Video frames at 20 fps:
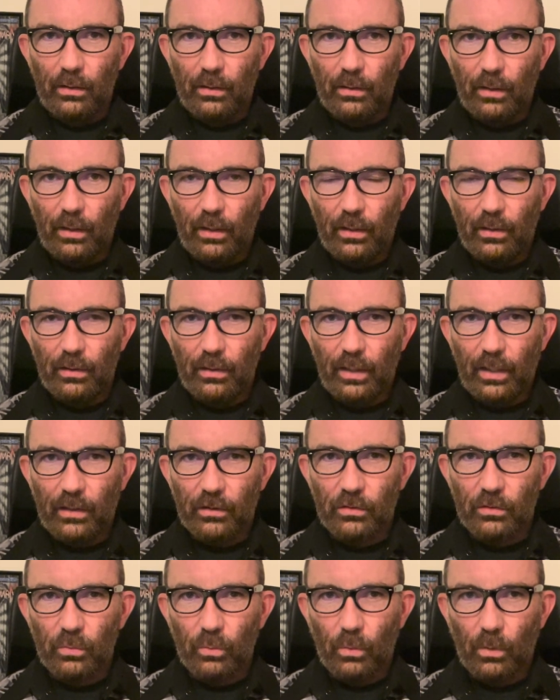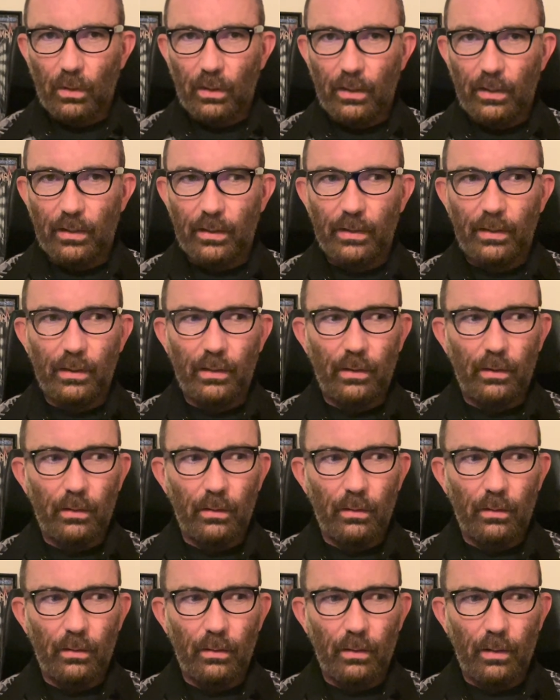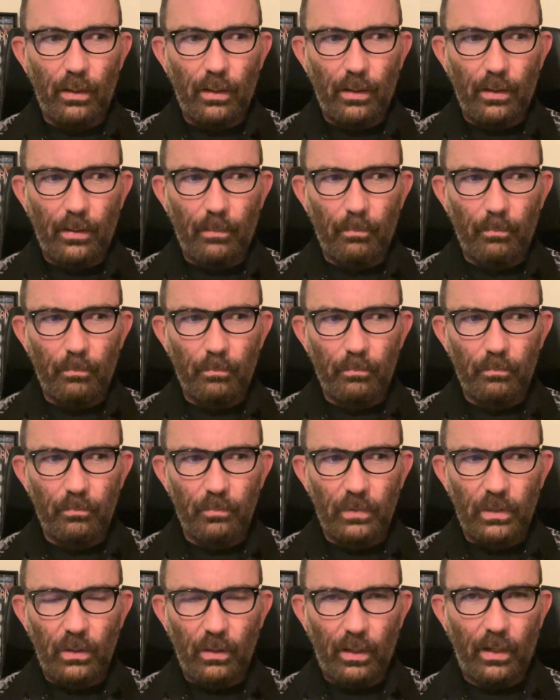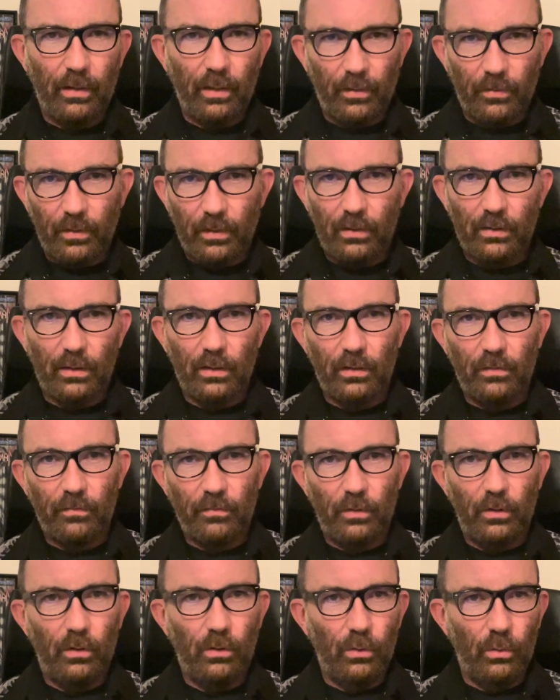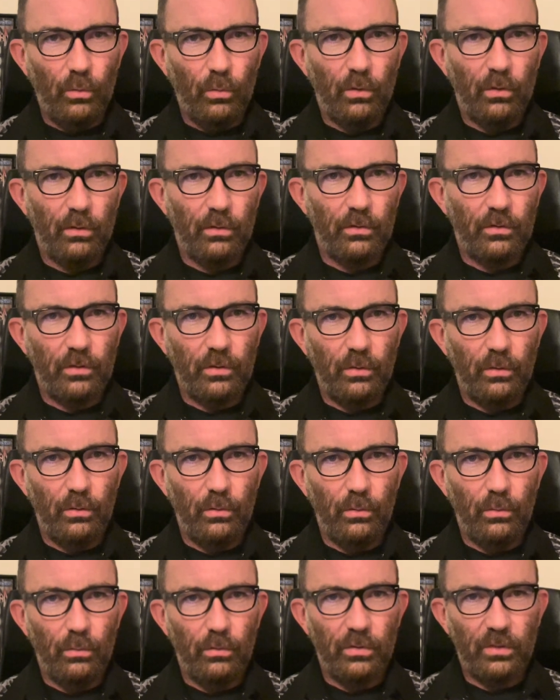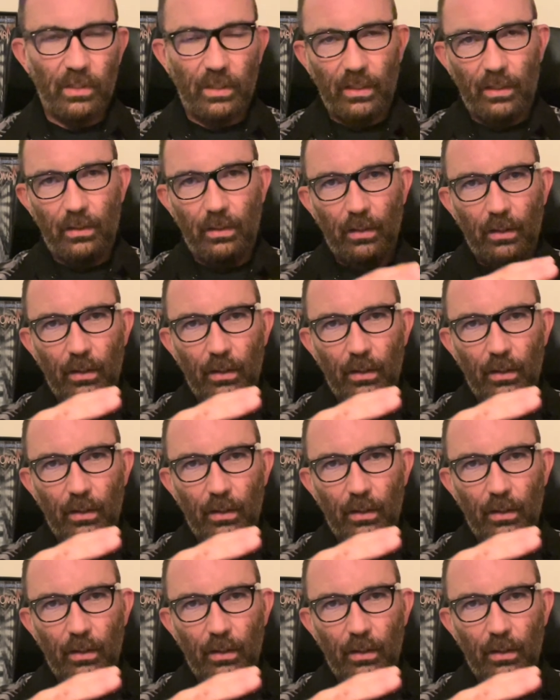And that's why I think that if you were to say,